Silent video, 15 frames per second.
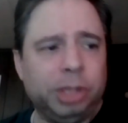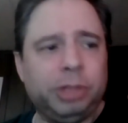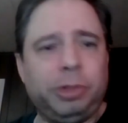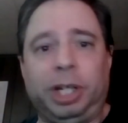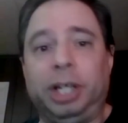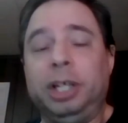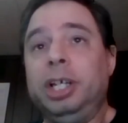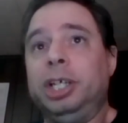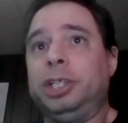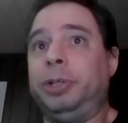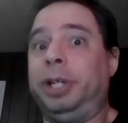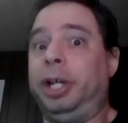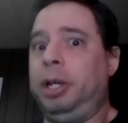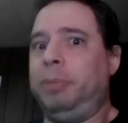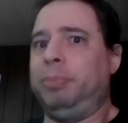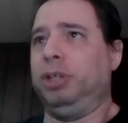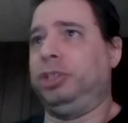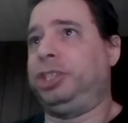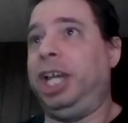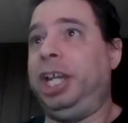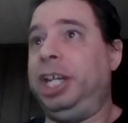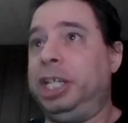So yeah, so yeah,
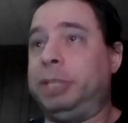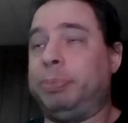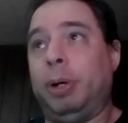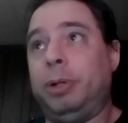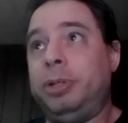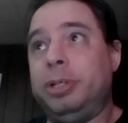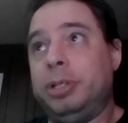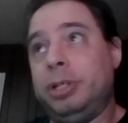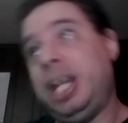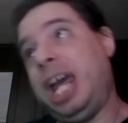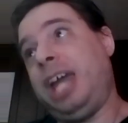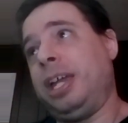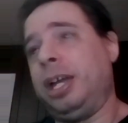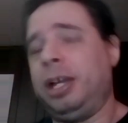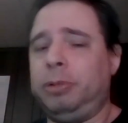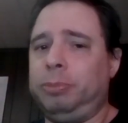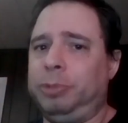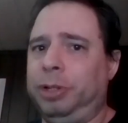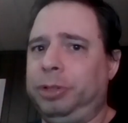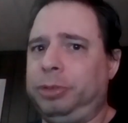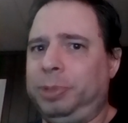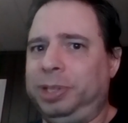Mercedes Mon Nate
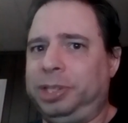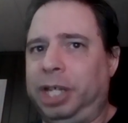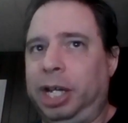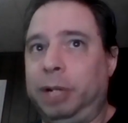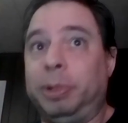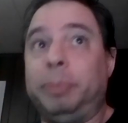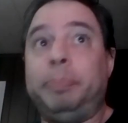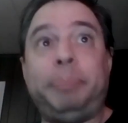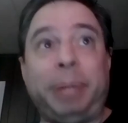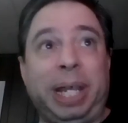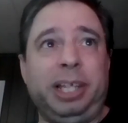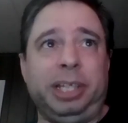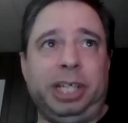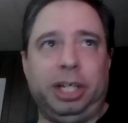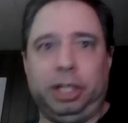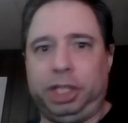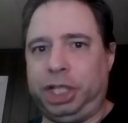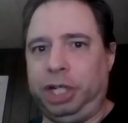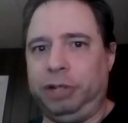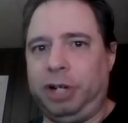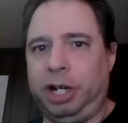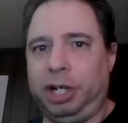was there with Bayley to
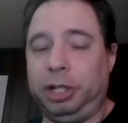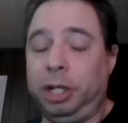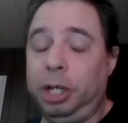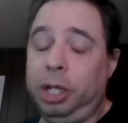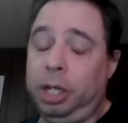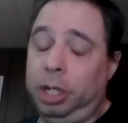cheer on